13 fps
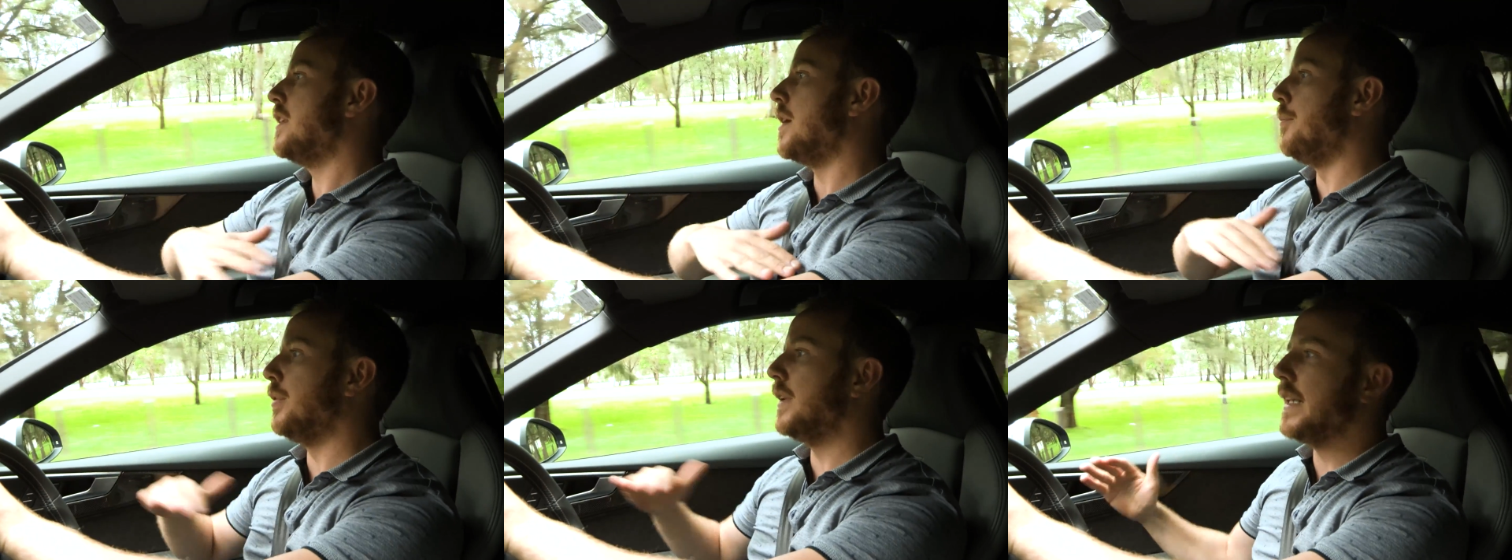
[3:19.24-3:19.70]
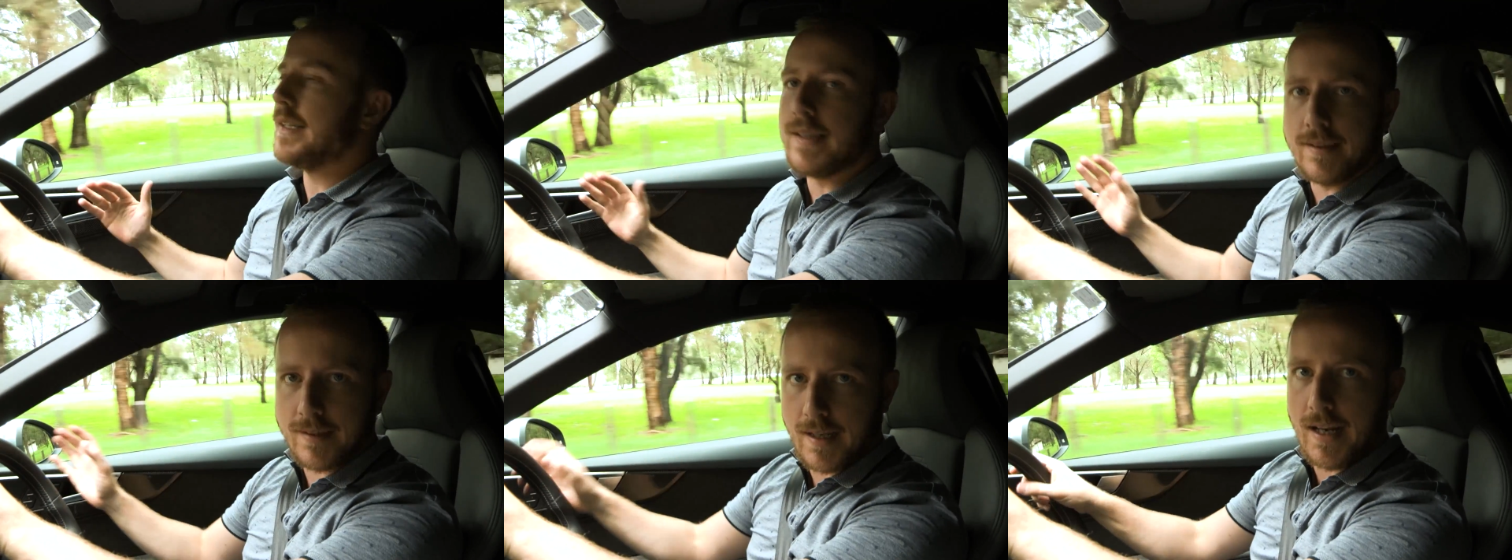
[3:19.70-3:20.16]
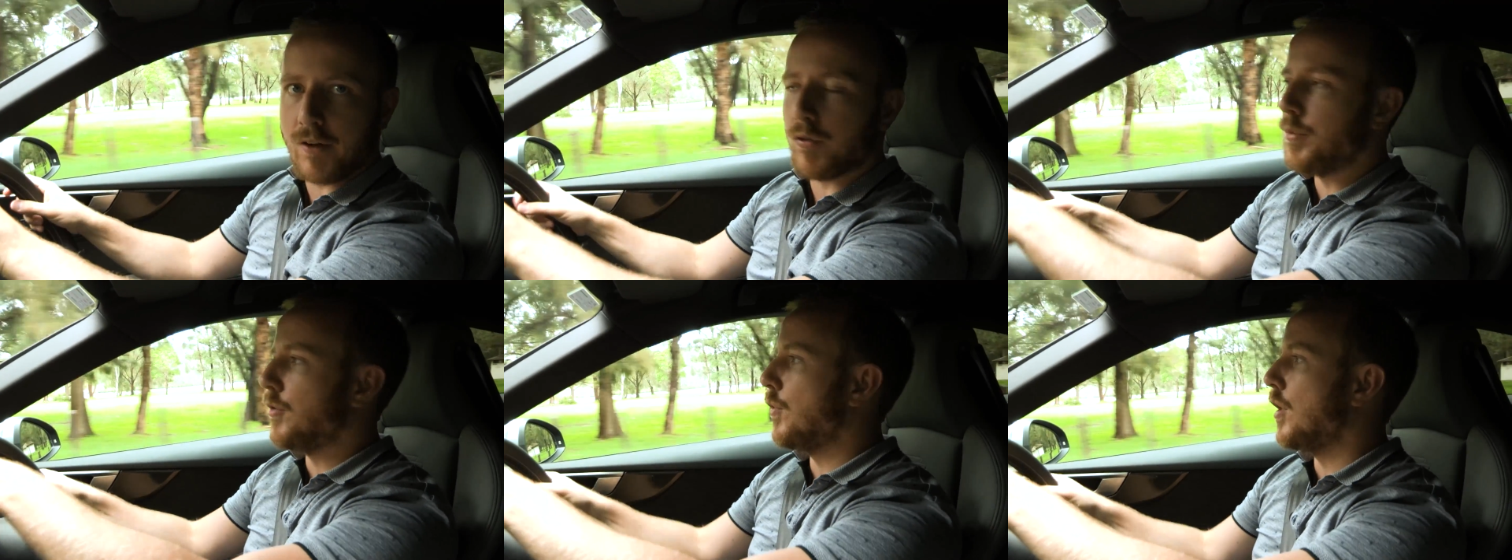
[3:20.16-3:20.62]
complete disconnect
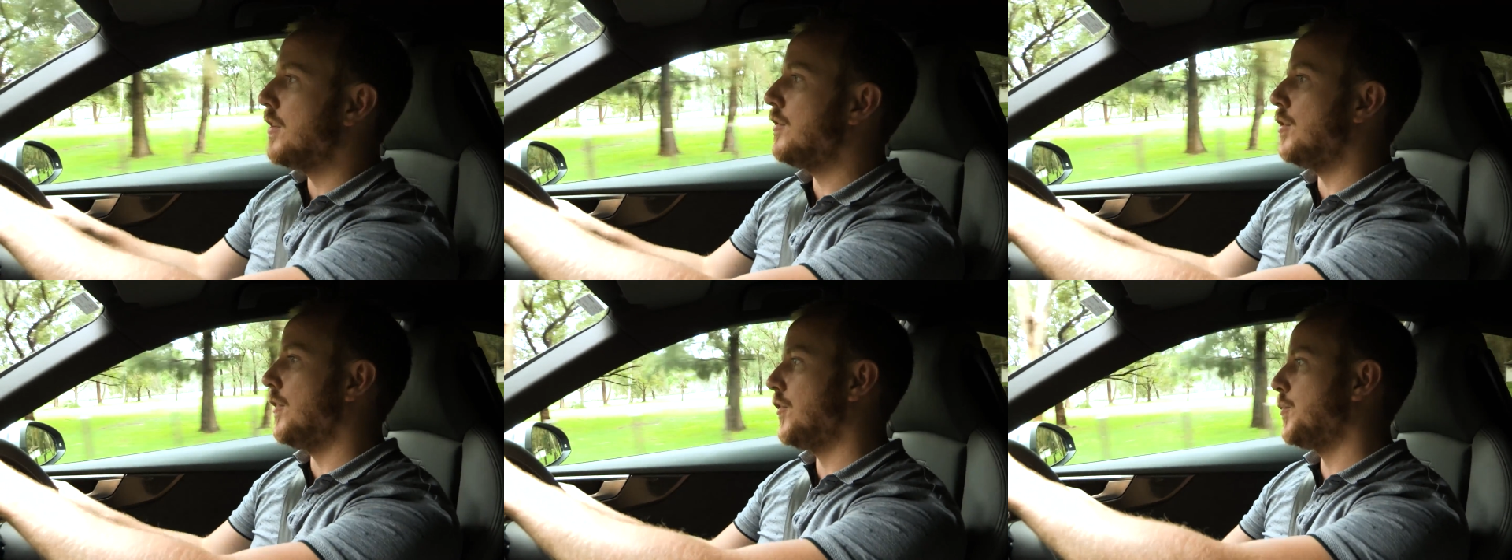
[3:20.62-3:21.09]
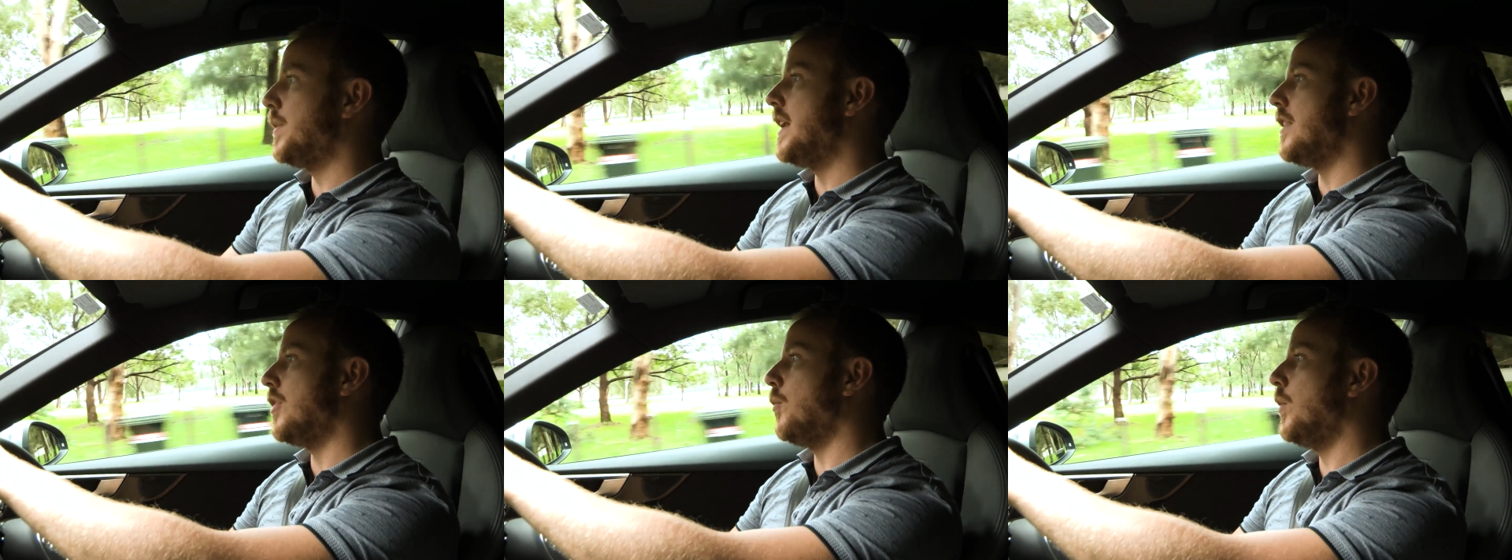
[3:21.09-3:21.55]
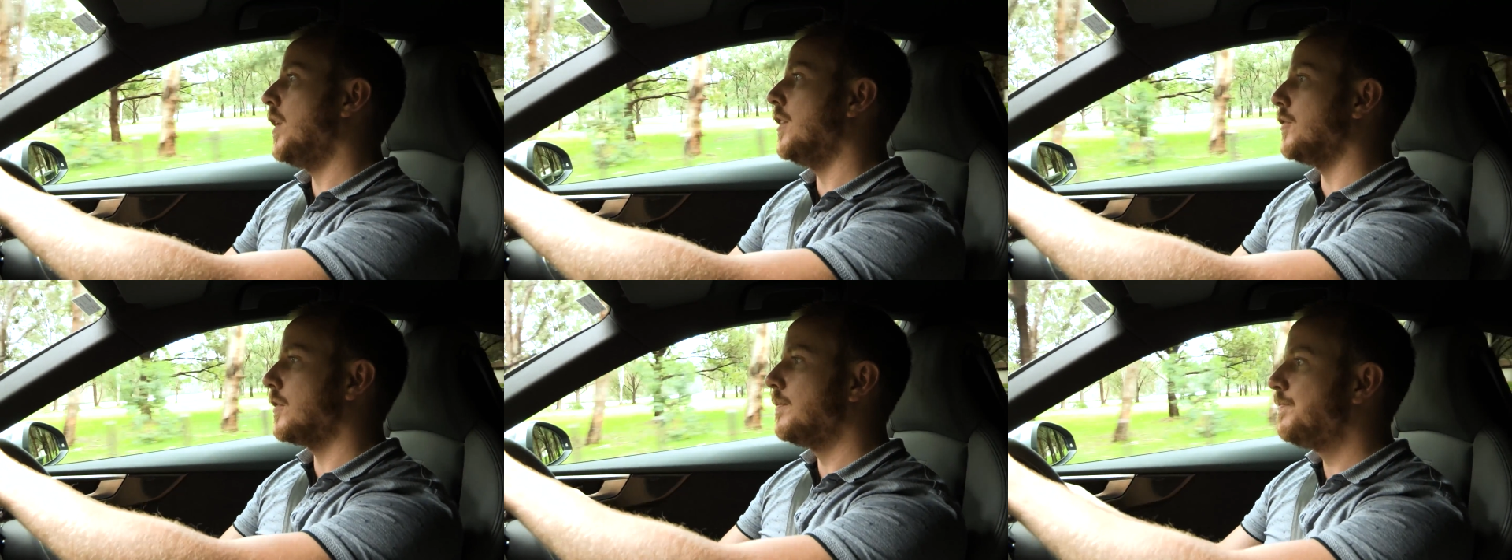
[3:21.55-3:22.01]
from the road surface beneath the
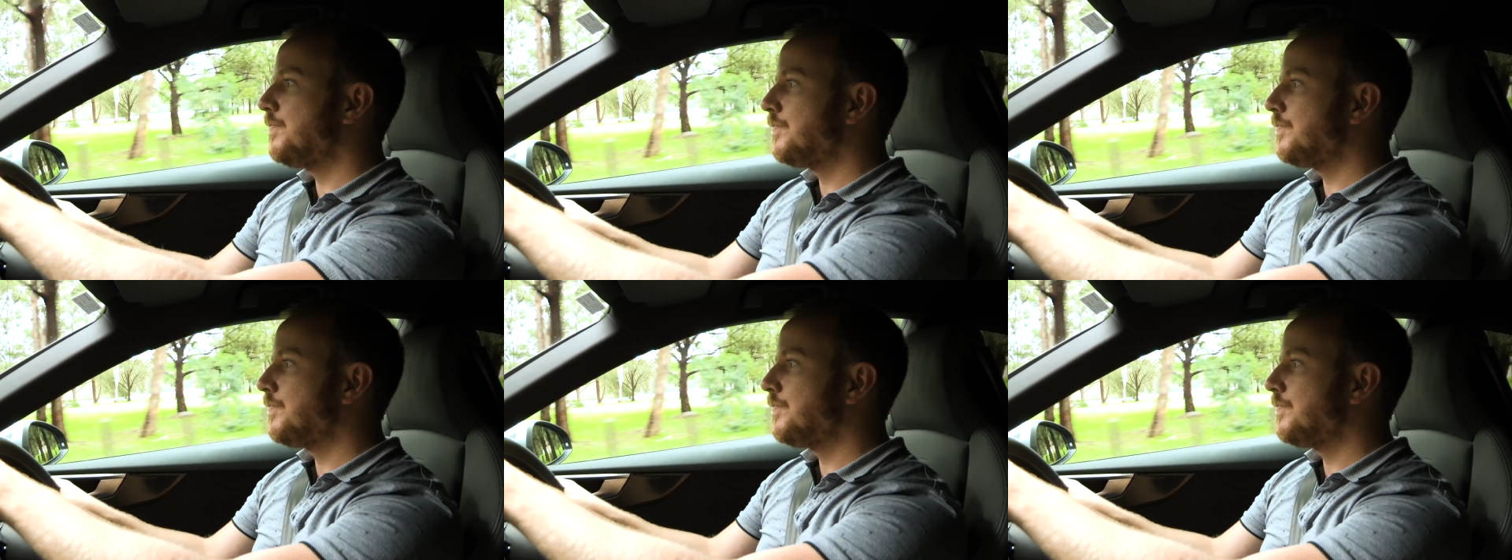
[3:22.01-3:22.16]
wheels.